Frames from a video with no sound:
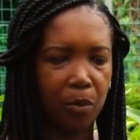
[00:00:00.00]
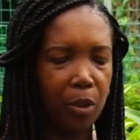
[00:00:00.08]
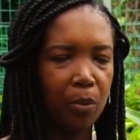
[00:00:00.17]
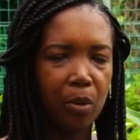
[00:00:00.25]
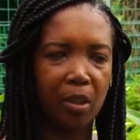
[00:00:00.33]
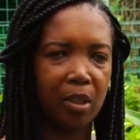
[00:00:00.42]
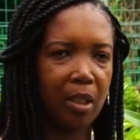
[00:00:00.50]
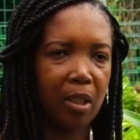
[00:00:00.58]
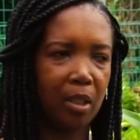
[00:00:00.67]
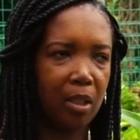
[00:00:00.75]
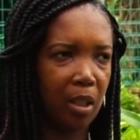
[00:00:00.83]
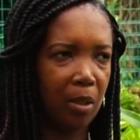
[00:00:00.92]
we do not sell
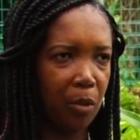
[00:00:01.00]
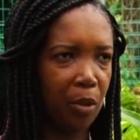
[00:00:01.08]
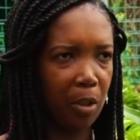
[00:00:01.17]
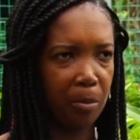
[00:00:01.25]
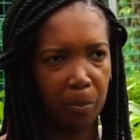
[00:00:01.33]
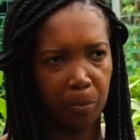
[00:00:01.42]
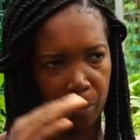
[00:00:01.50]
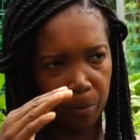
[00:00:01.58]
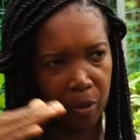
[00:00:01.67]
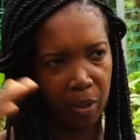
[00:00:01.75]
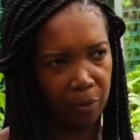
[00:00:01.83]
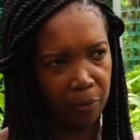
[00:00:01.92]
in them. We normally
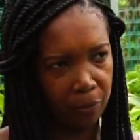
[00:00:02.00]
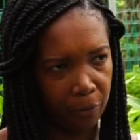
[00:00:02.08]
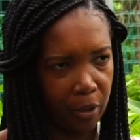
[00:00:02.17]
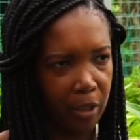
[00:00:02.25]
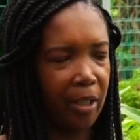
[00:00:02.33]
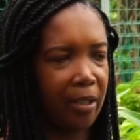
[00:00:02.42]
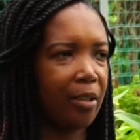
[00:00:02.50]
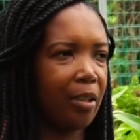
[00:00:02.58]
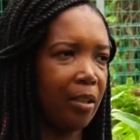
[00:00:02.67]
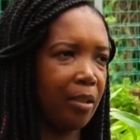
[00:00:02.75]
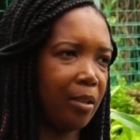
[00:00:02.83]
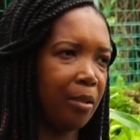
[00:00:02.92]
propagate for the
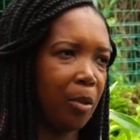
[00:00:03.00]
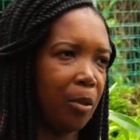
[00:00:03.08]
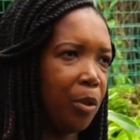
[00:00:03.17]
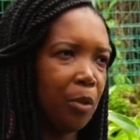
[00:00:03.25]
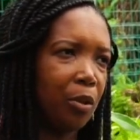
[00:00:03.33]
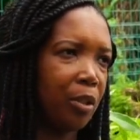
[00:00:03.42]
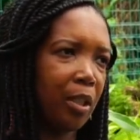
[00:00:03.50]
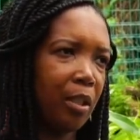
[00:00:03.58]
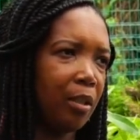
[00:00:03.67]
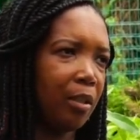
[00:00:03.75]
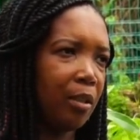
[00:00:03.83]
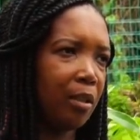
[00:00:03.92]
estates, but we don't sell